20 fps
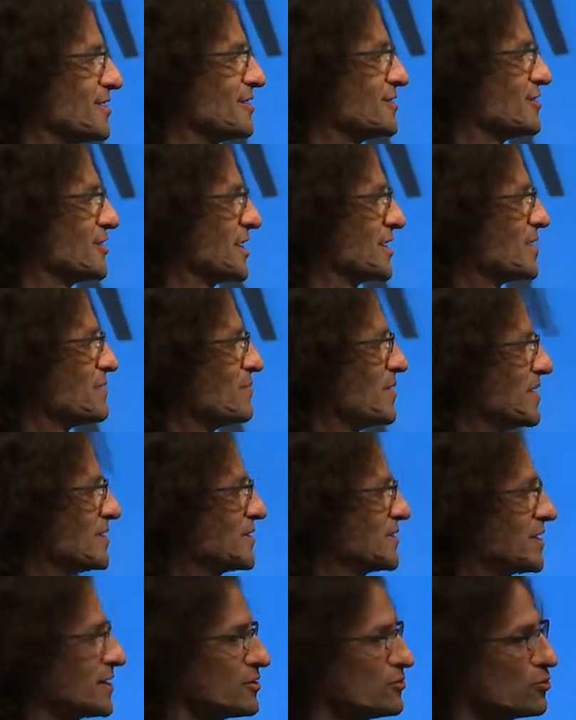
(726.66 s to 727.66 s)

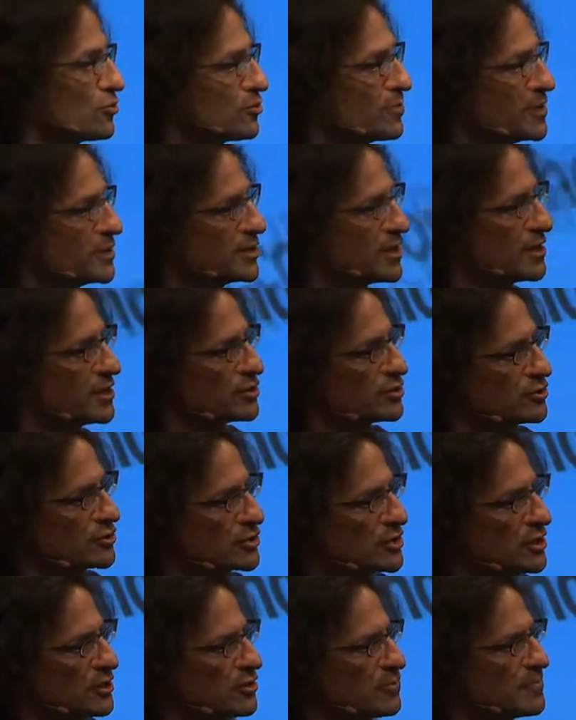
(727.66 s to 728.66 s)
second-by-second augmentation.
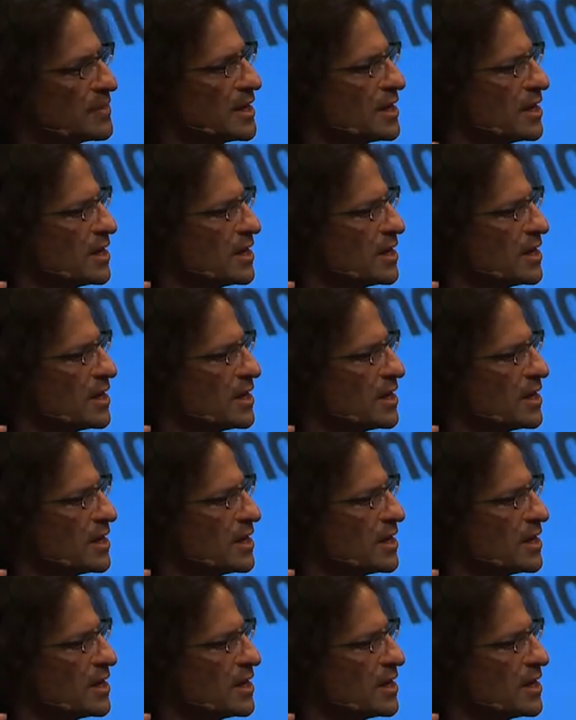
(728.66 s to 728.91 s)
So